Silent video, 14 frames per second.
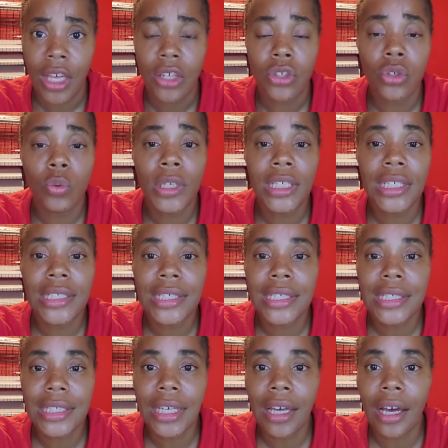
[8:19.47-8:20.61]
Do we need to
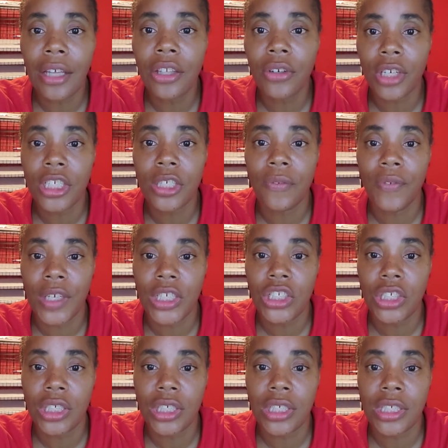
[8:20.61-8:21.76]
seek other
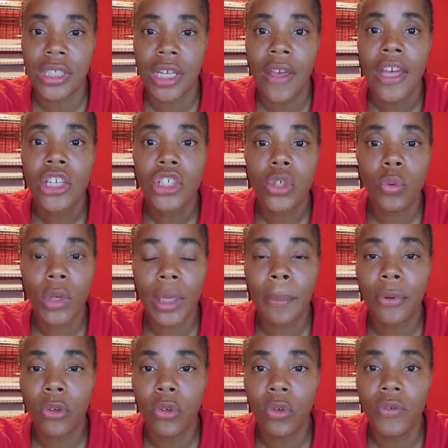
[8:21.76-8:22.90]
interventions to
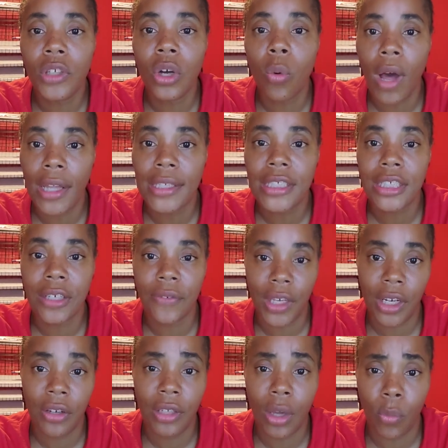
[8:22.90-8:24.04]
improve the quality of
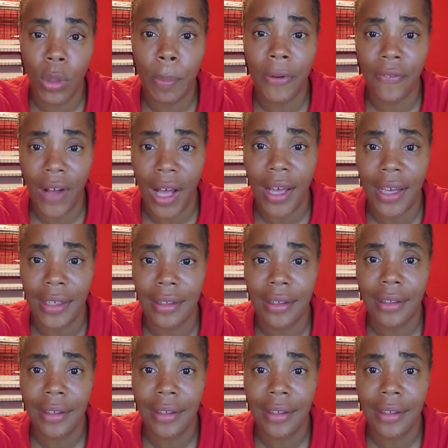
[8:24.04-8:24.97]
care that we provide?